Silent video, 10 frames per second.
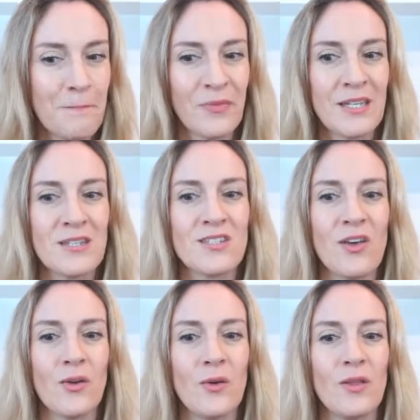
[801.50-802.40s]

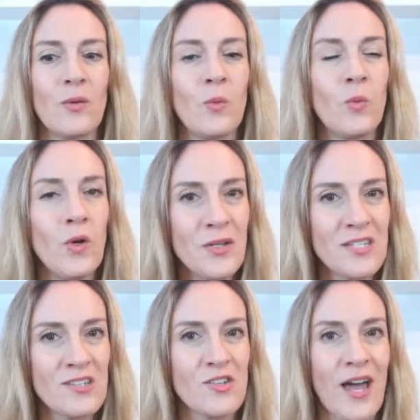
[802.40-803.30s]
So the word
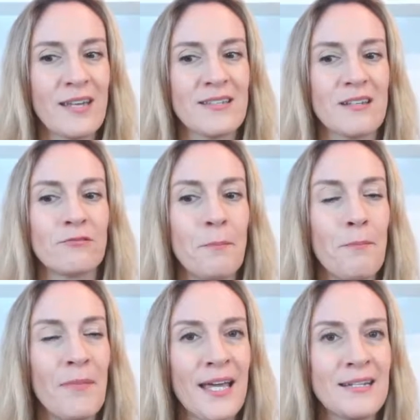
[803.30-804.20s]
stress
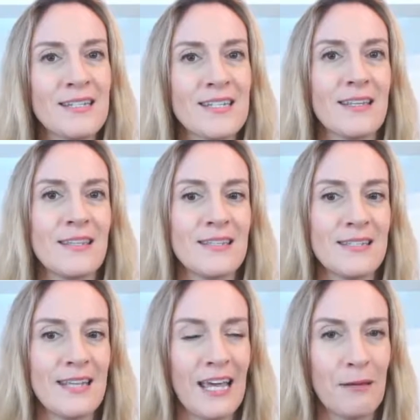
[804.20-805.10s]
remains the
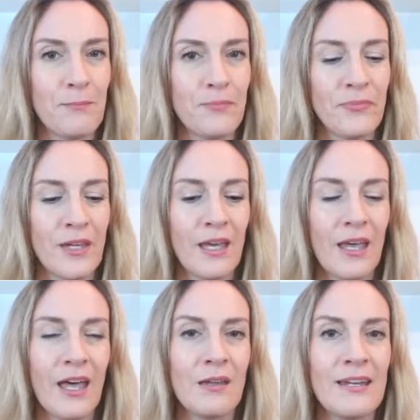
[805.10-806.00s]
same.
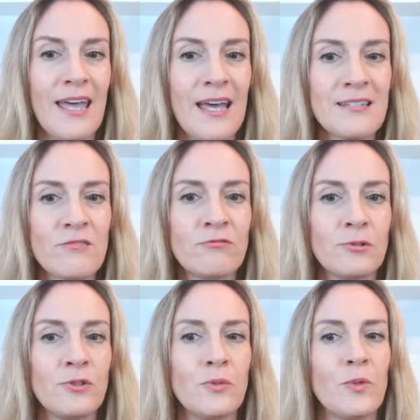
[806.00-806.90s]
And as a
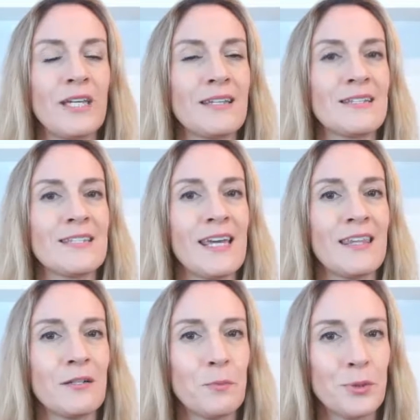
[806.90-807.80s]
rule, we can say
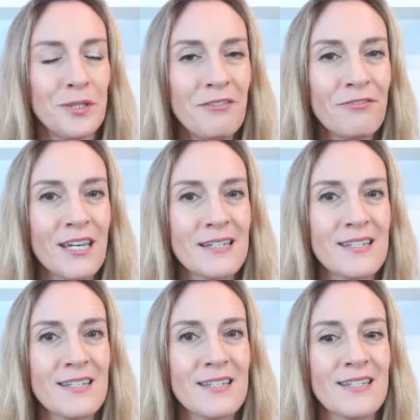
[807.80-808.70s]
that
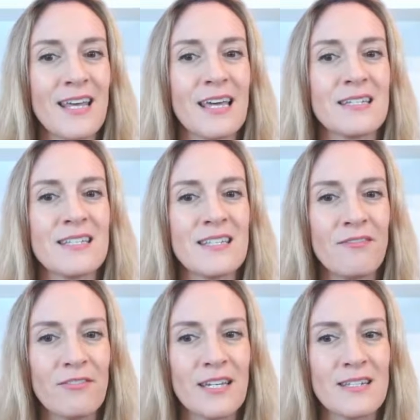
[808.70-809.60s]
prefixes and
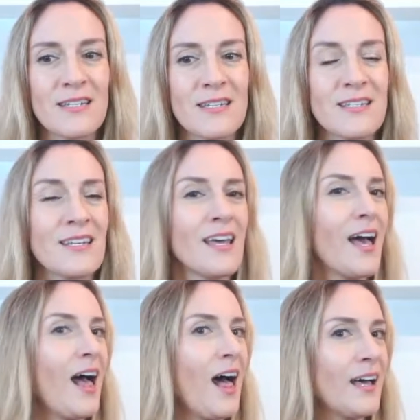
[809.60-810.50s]
suffixes
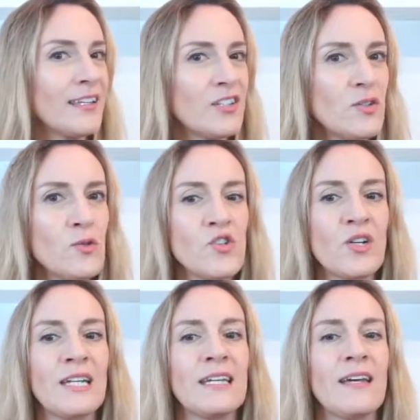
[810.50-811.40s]
are
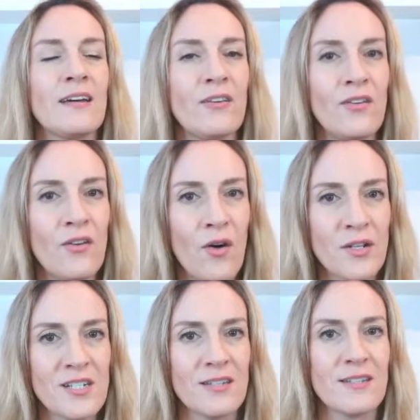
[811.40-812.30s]
usually
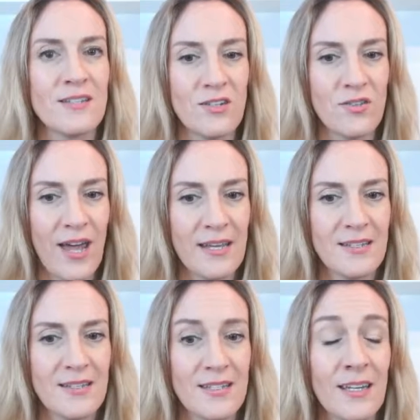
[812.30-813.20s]
not stressed.